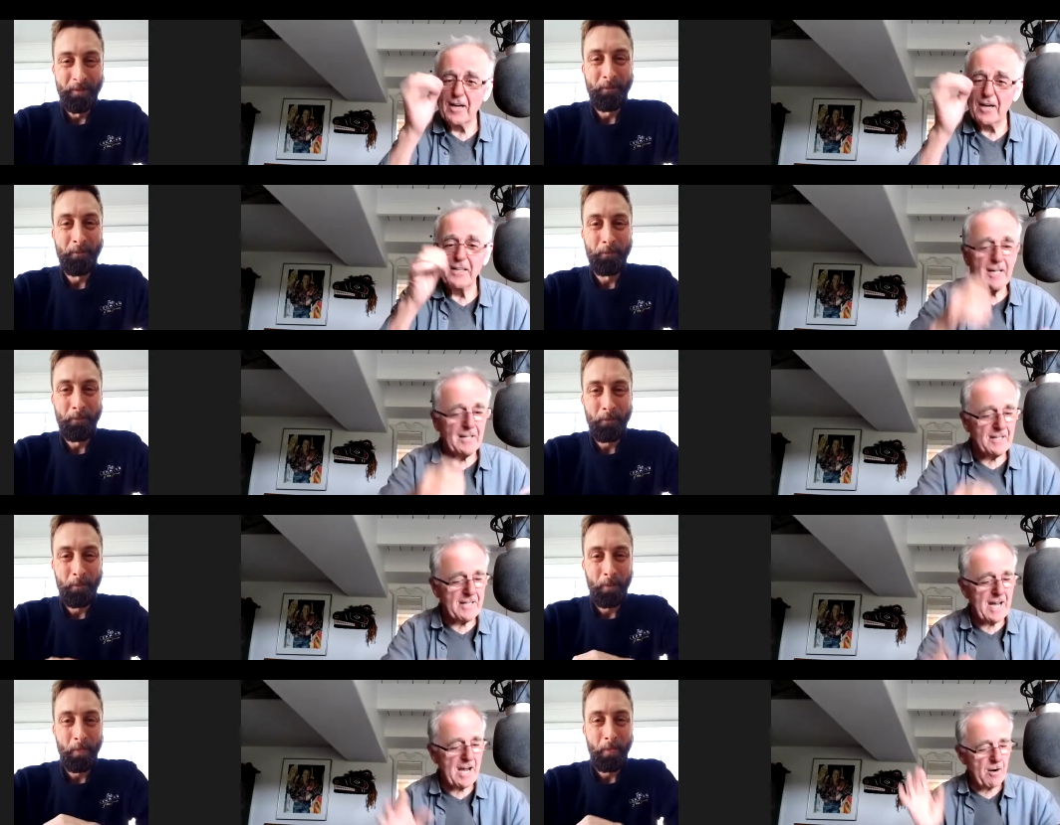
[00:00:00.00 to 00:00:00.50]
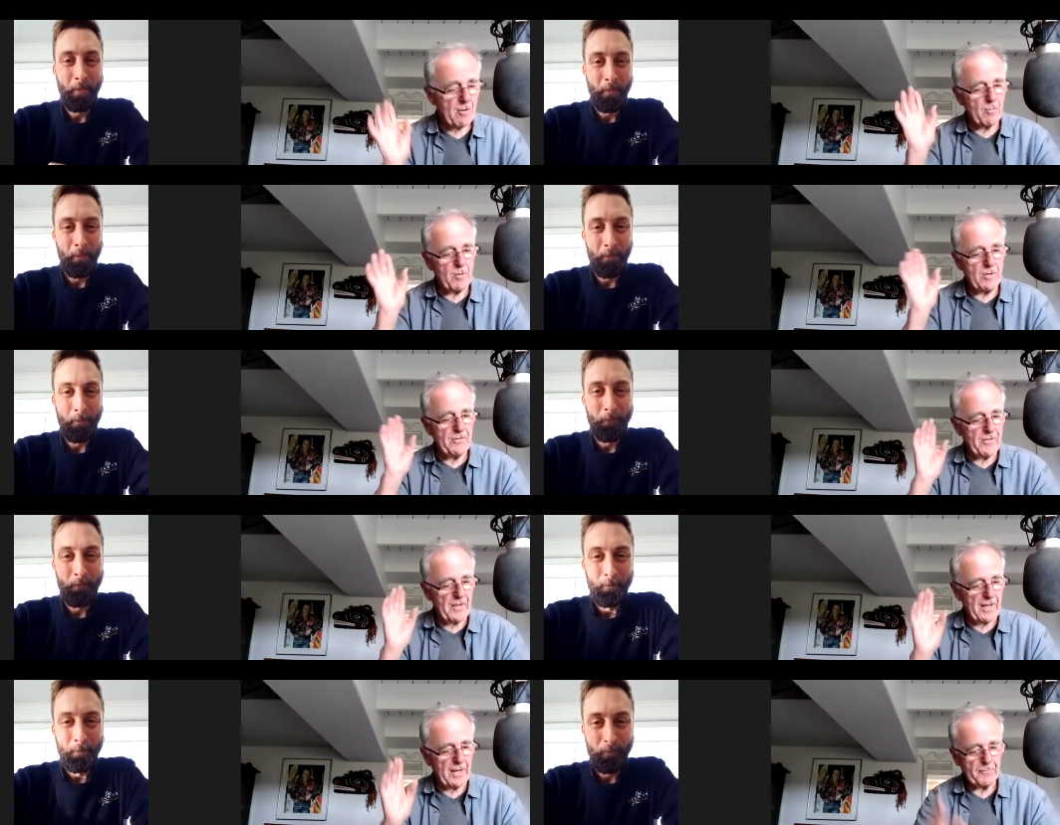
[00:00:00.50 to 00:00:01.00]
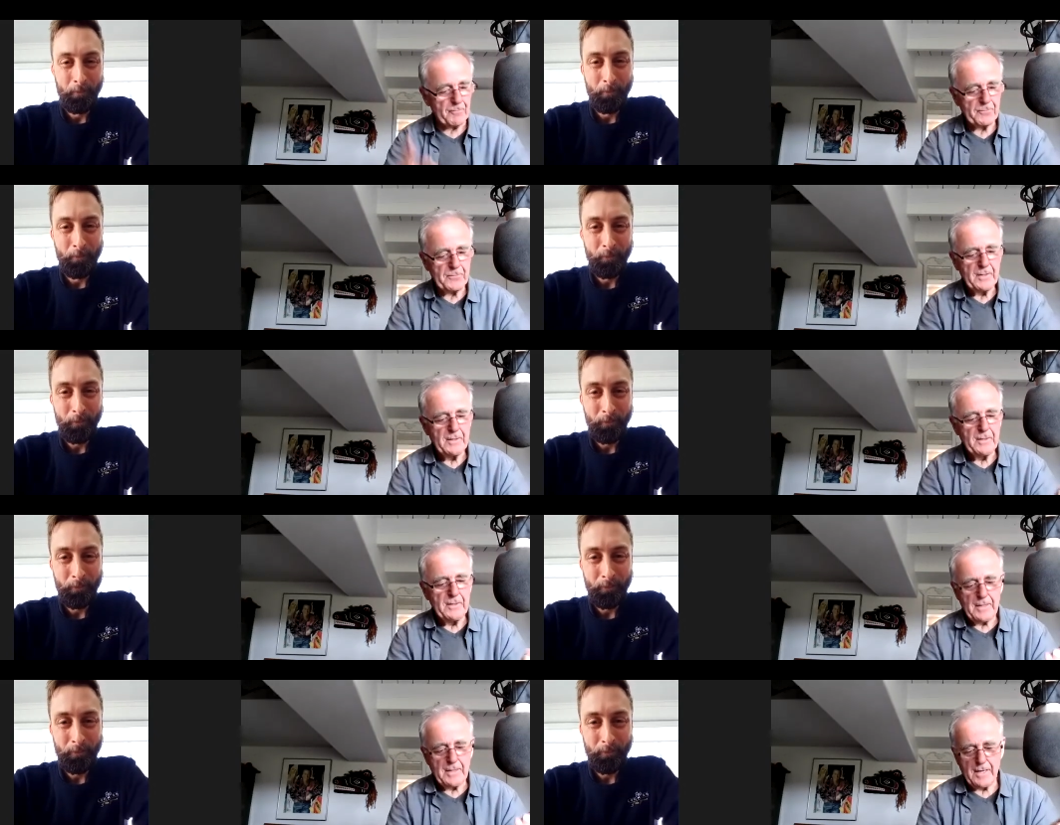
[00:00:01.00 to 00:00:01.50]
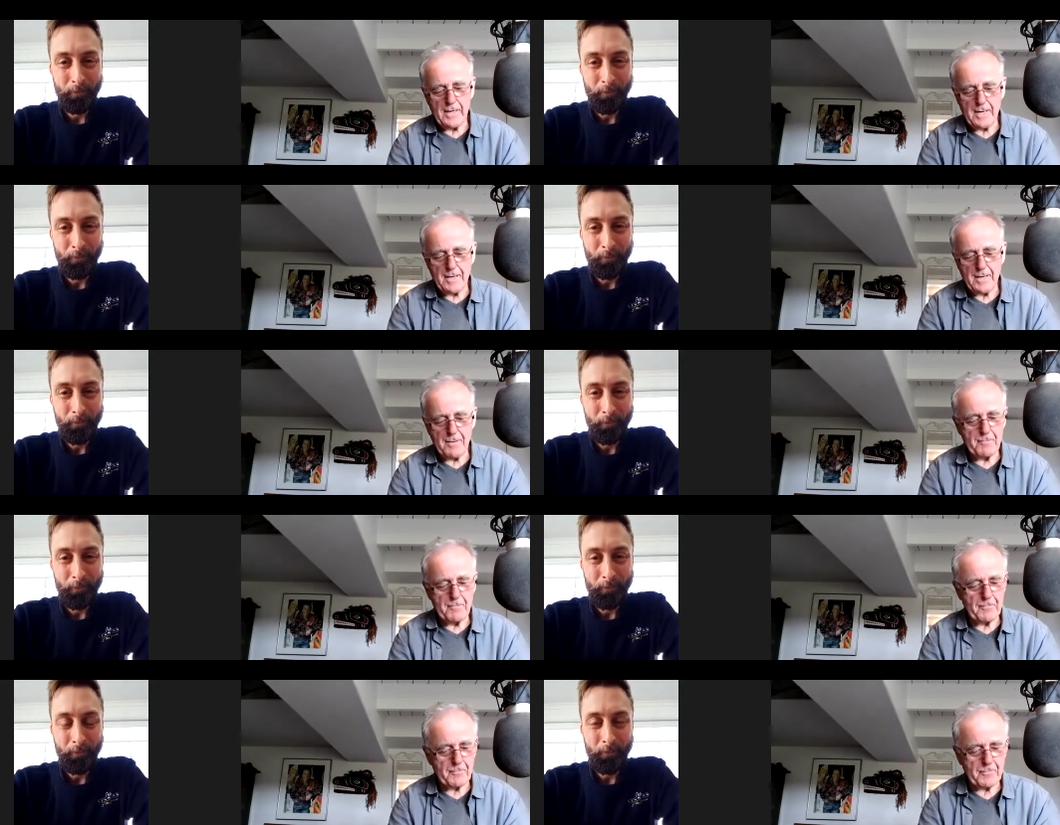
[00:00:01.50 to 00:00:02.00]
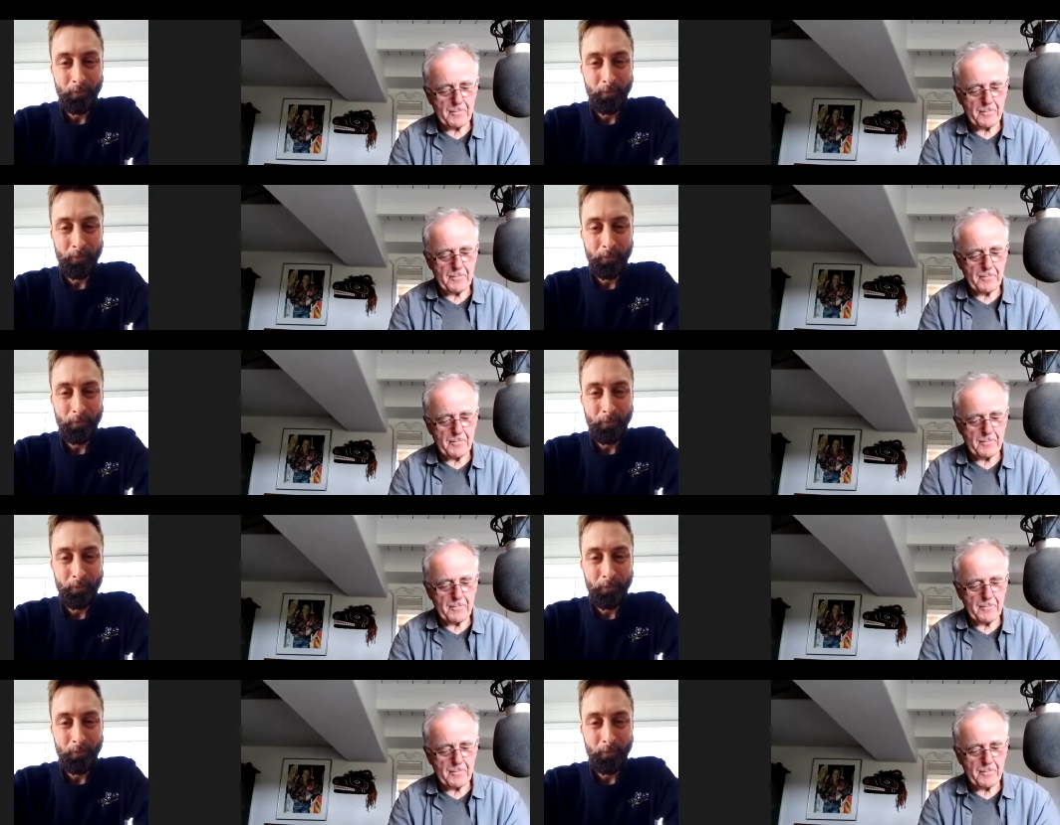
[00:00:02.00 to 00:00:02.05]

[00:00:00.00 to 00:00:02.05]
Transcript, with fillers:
Speaker 1: Now, one thing um,